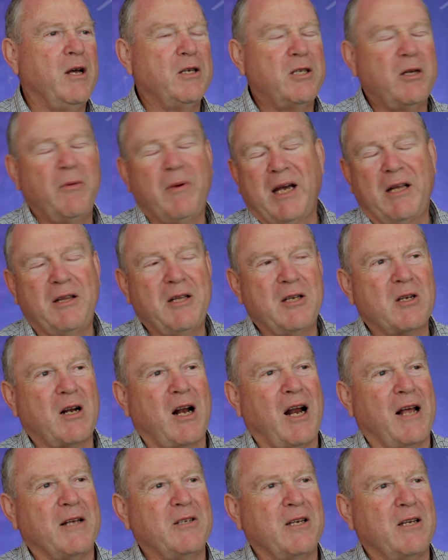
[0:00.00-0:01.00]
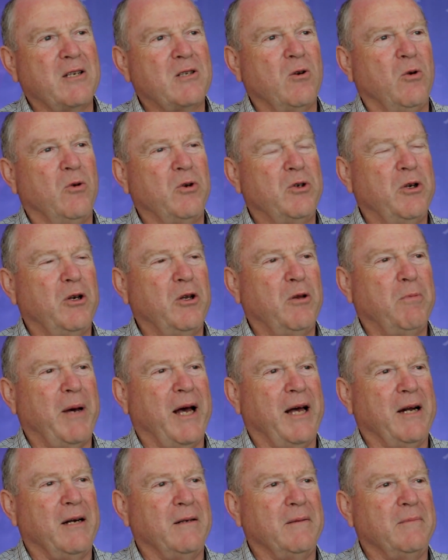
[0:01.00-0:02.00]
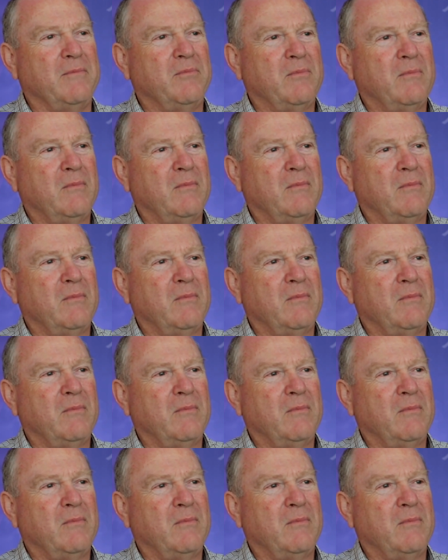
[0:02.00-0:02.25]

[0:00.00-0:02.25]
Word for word: So we get this classic sawtooth pattern.